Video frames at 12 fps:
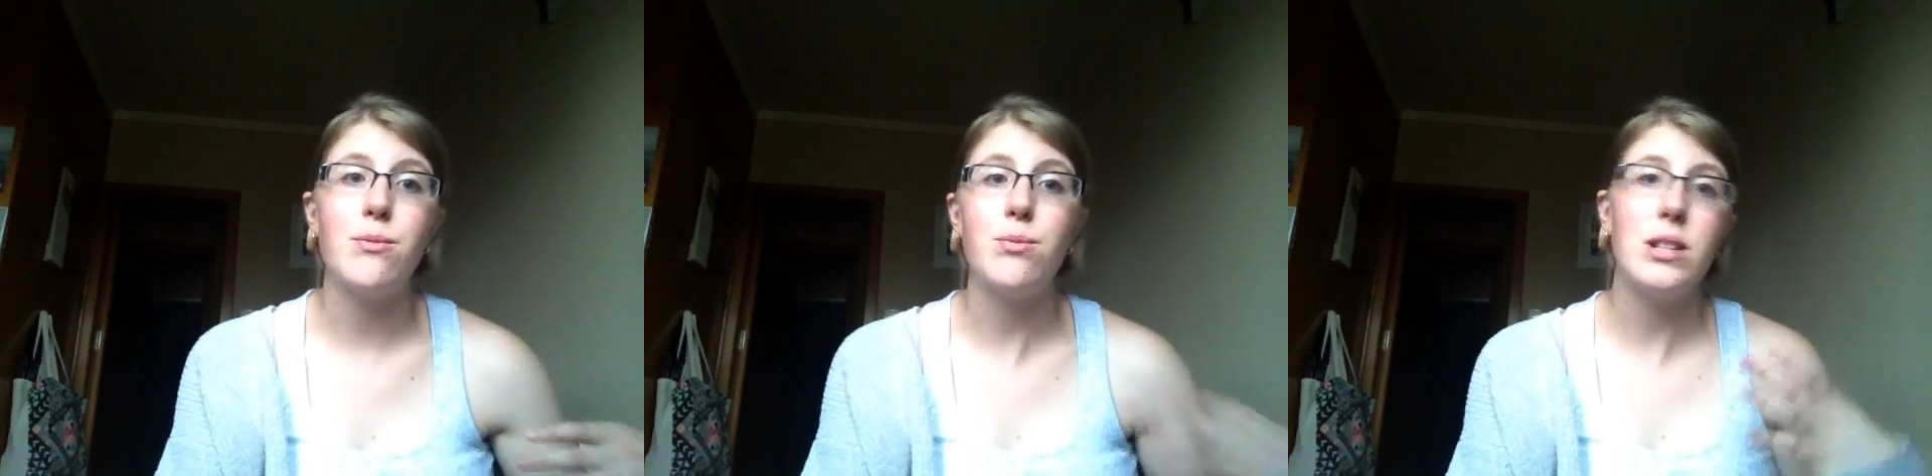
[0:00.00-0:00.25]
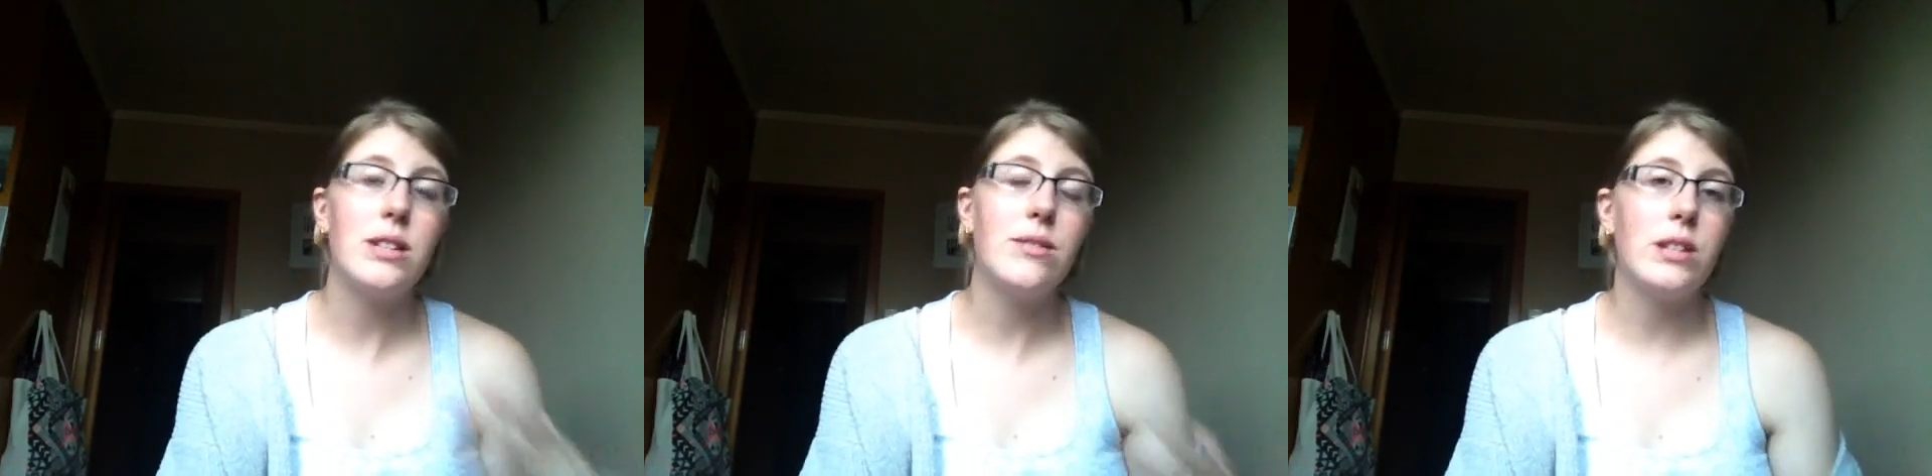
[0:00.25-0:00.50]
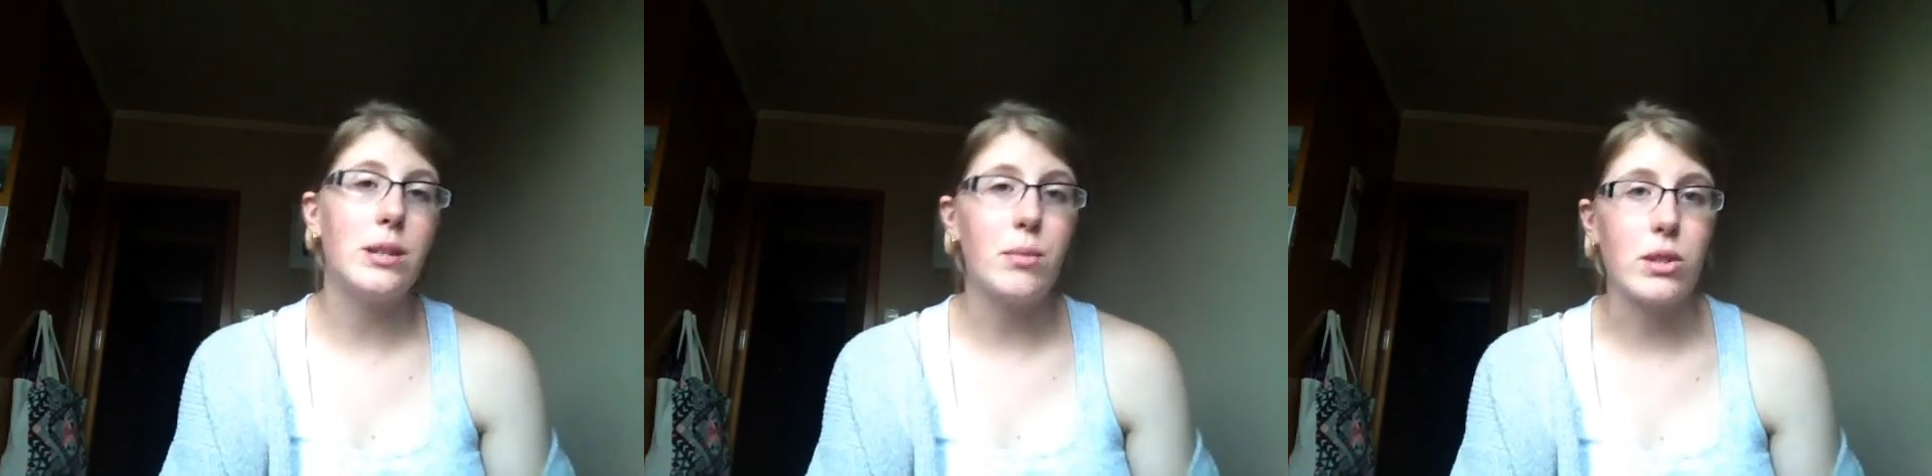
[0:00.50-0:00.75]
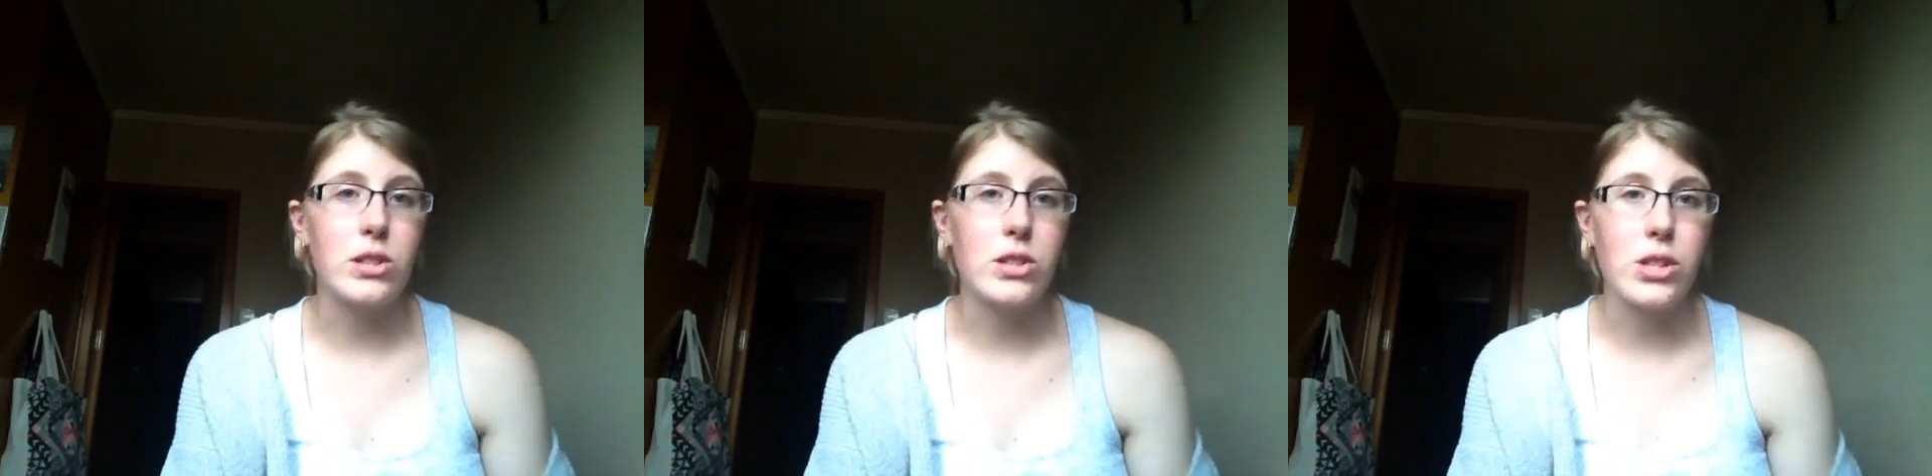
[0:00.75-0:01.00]
really
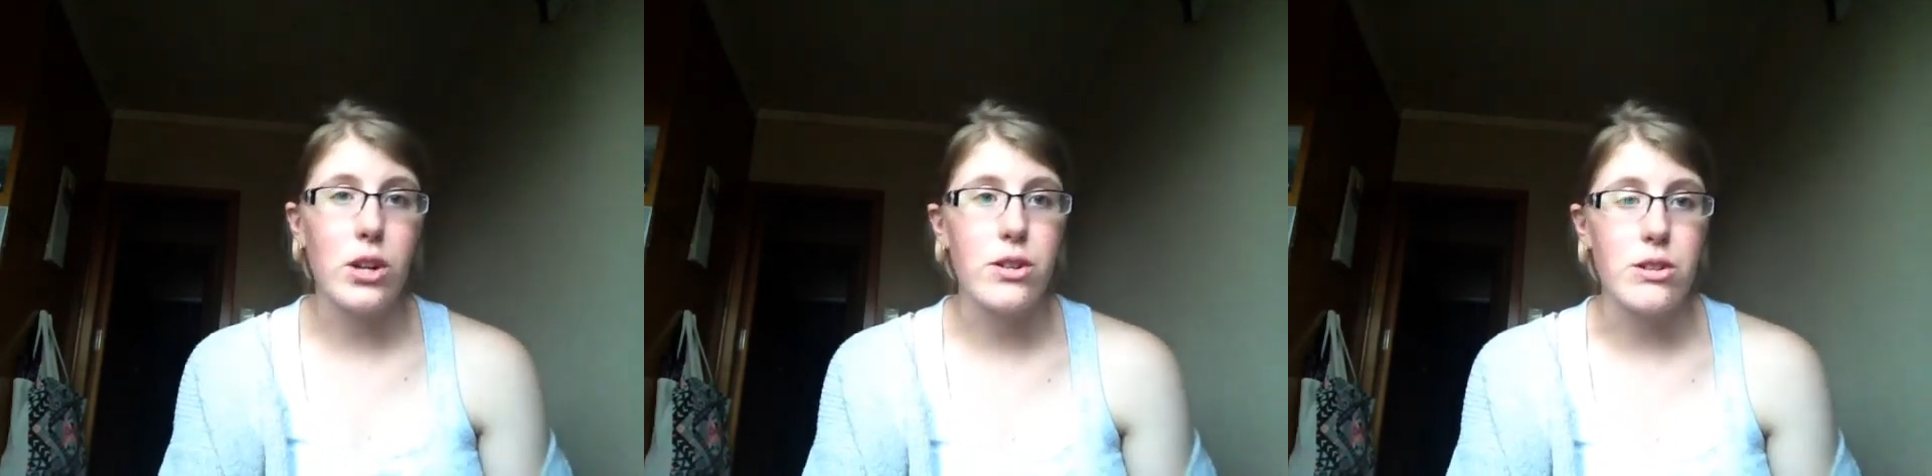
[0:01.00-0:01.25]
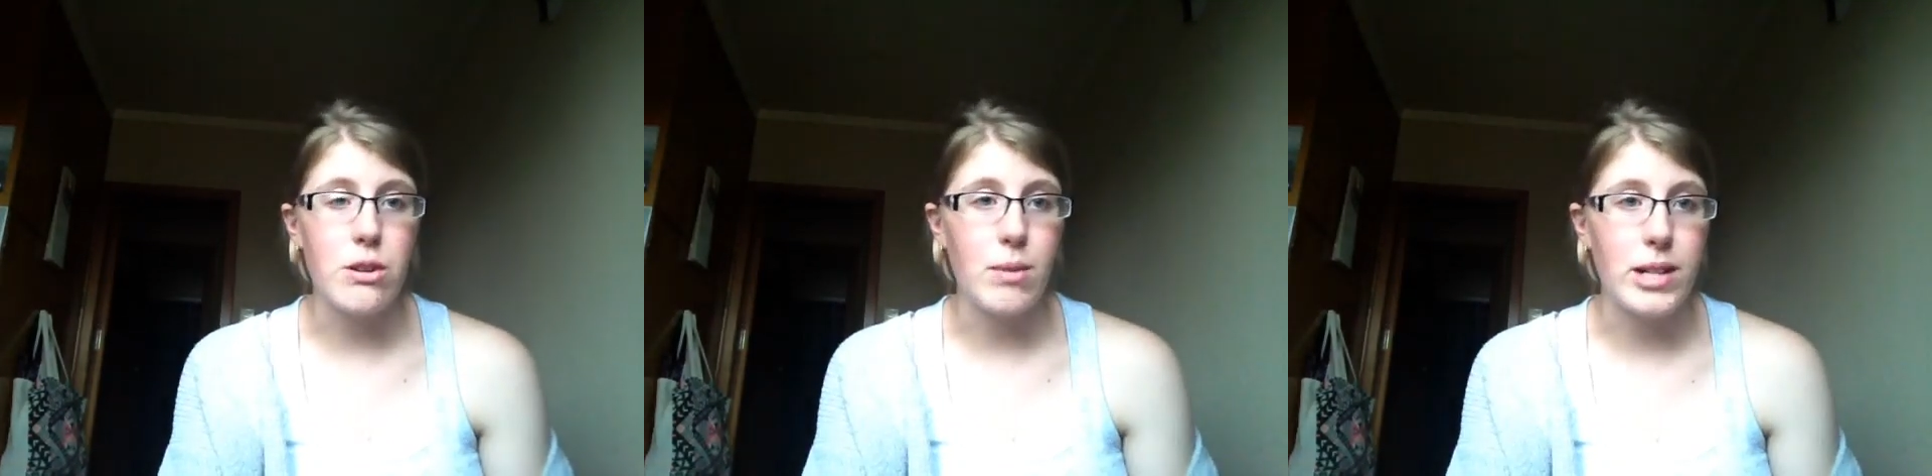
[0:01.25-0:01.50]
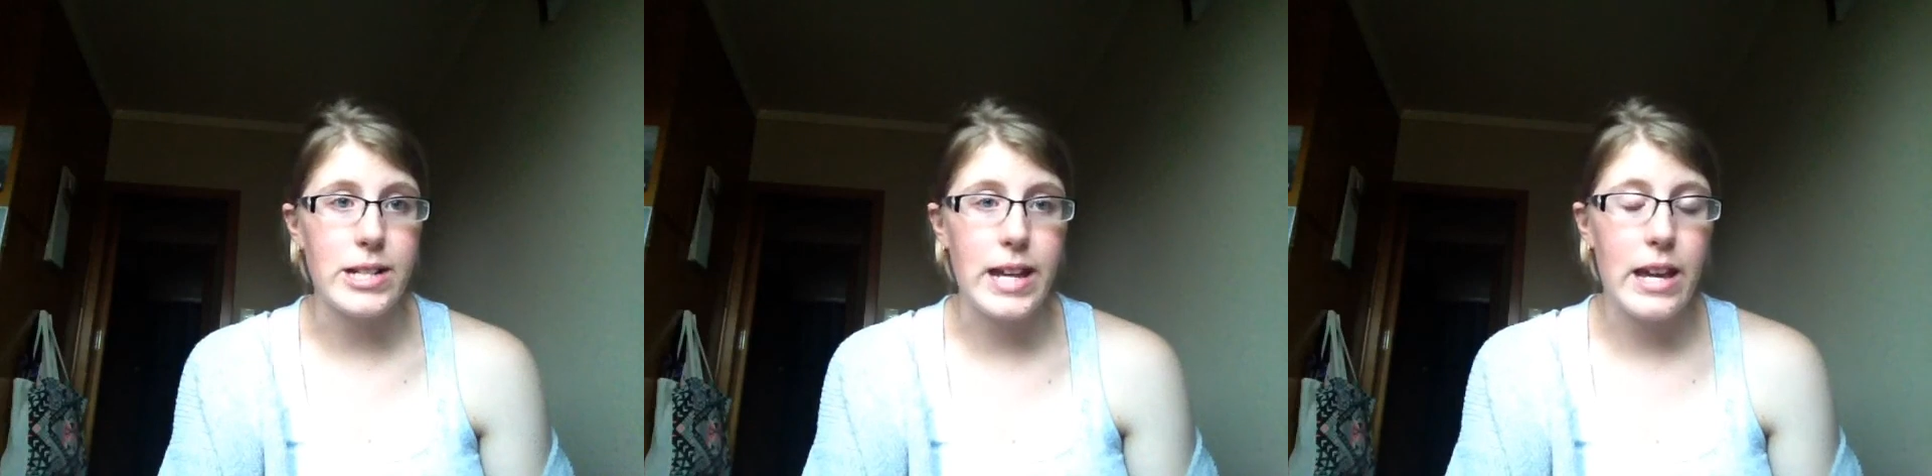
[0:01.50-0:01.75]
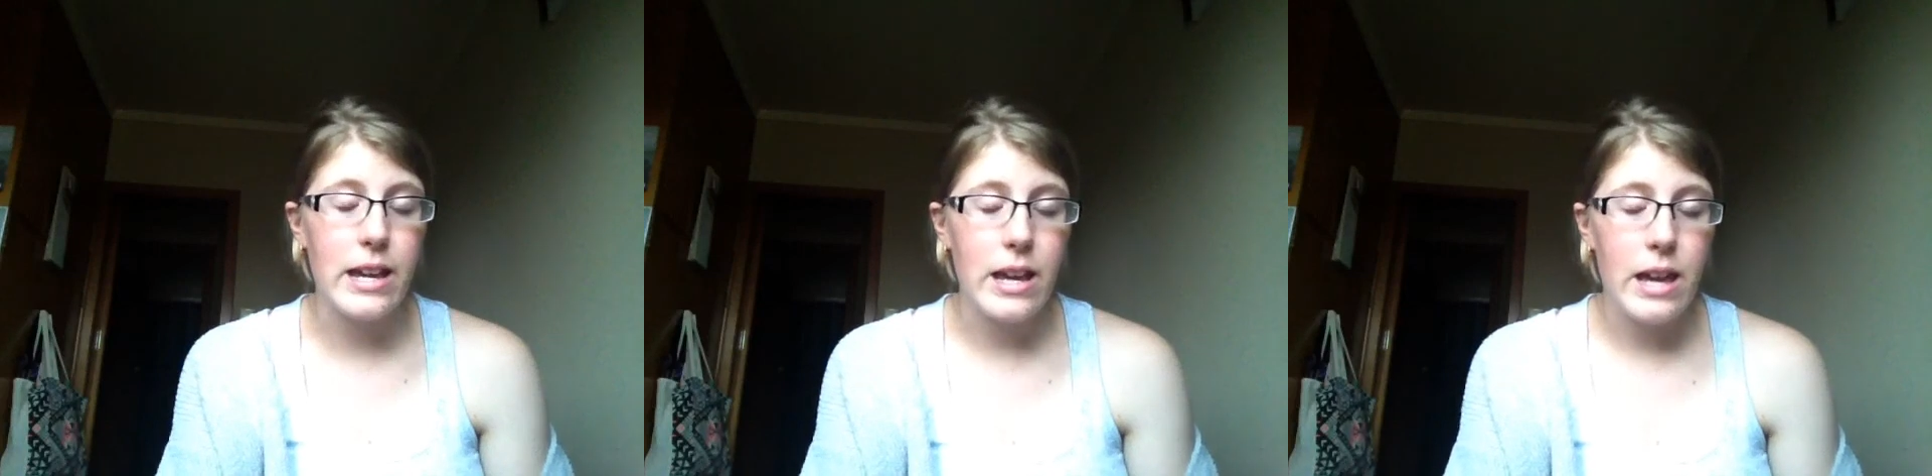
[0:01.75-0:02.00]
want to go to one
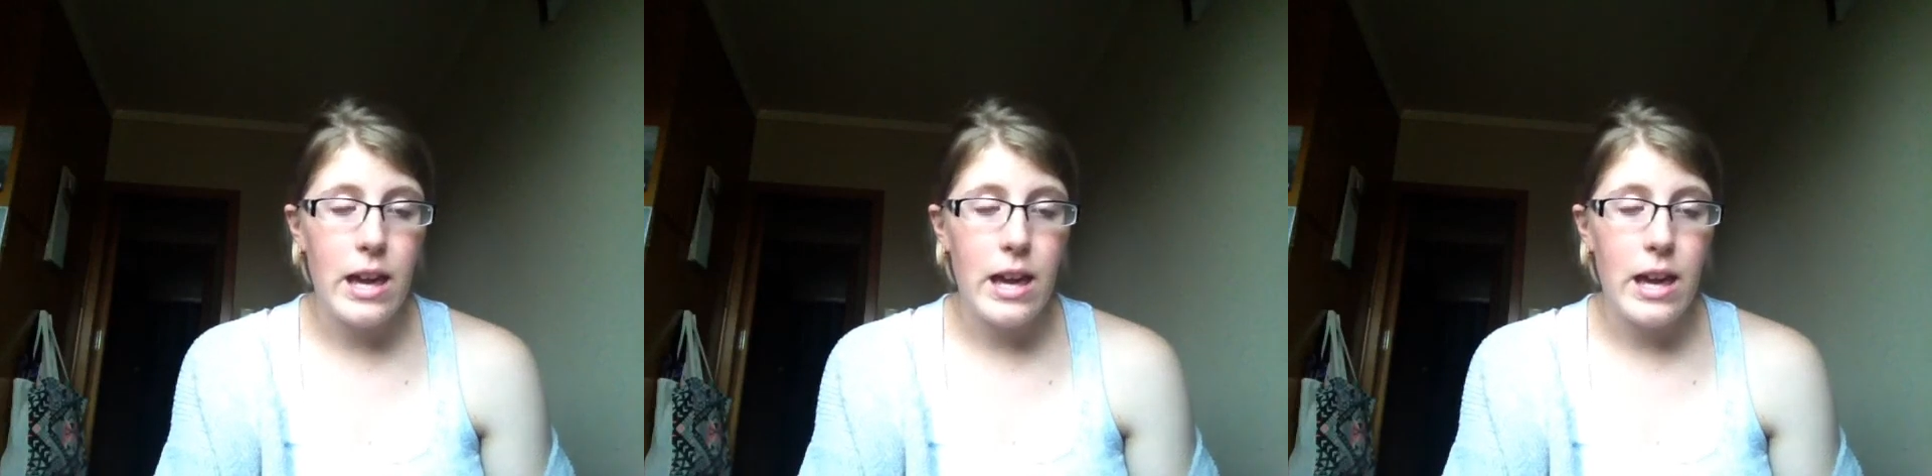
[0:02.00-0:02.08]
day.